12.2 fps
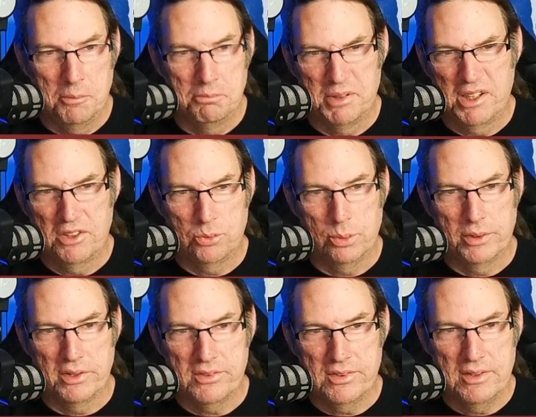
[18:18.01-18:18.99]
because we want
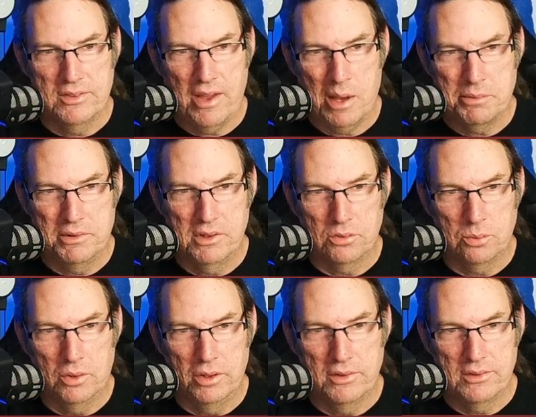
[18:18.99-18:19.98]
to see this happen just
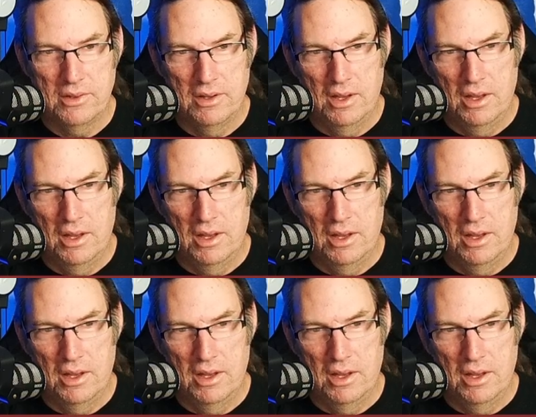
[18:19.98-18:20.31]
once.